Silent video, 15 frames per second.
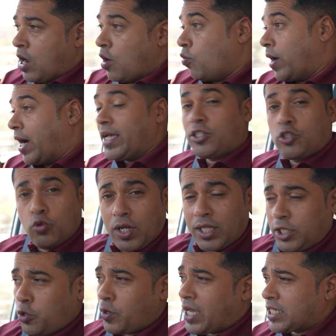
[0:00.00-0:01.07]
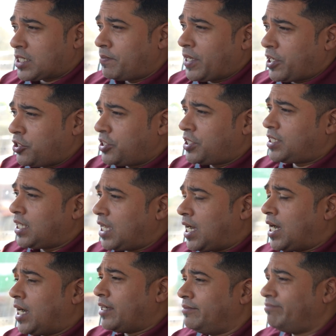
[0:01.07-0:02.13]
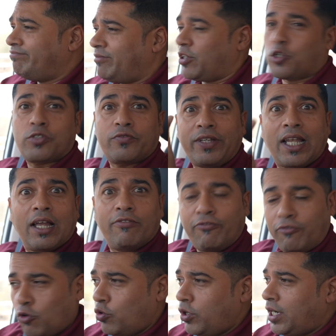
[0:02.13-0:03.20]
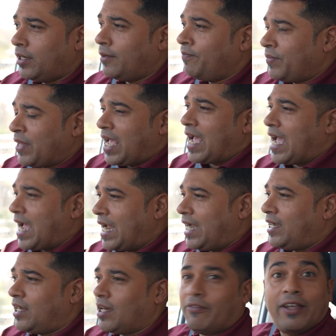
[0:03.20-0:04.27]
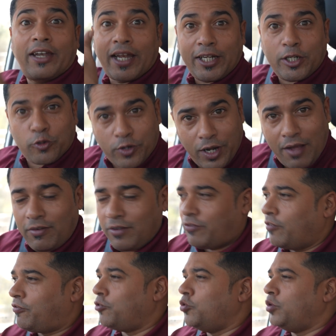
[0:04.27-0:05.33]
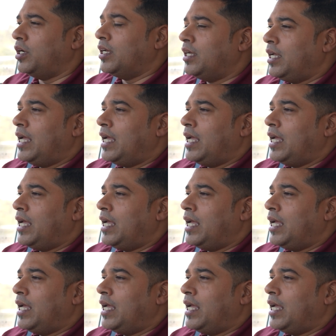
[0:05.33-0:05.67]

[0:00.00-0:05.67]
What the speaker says: Why Surat, you ask? Because we love food and we're ready to travel for food.